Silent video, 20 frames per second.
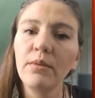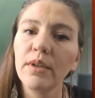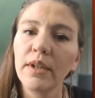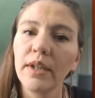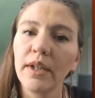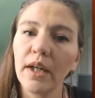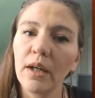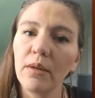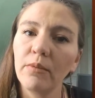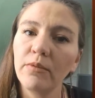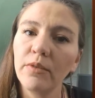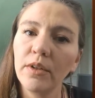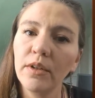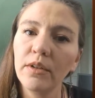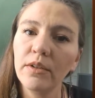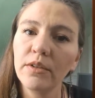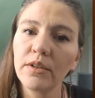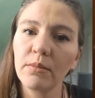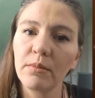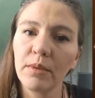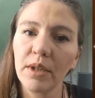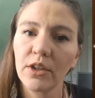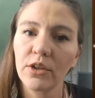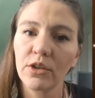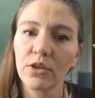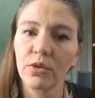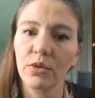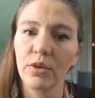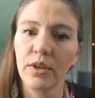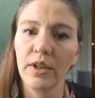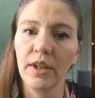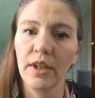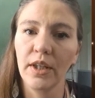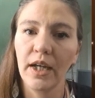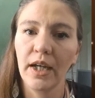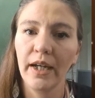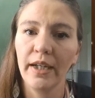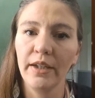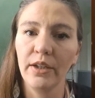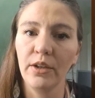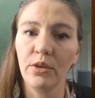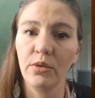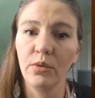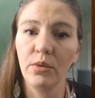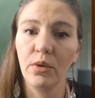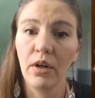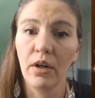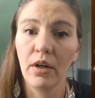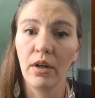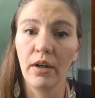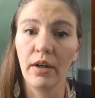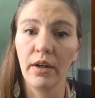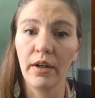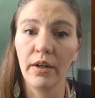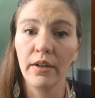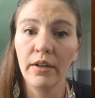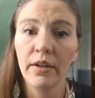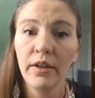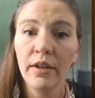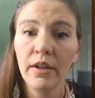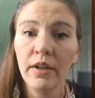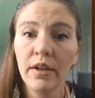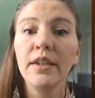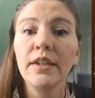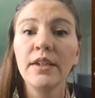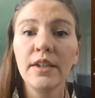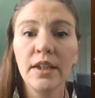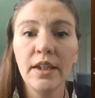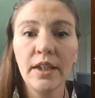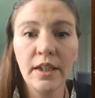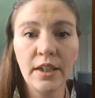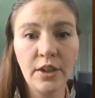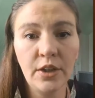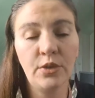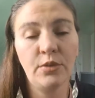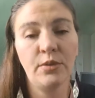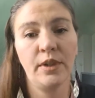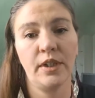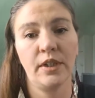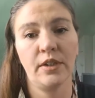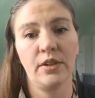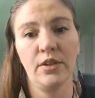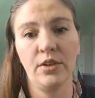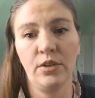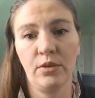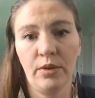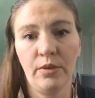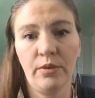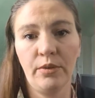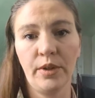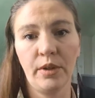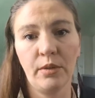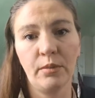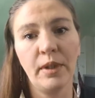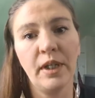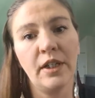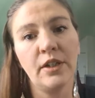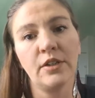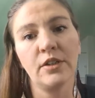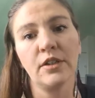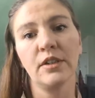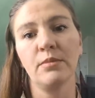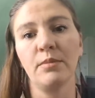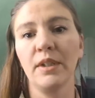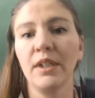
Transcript: really helpful to make sure that you are continuing to grow your pages,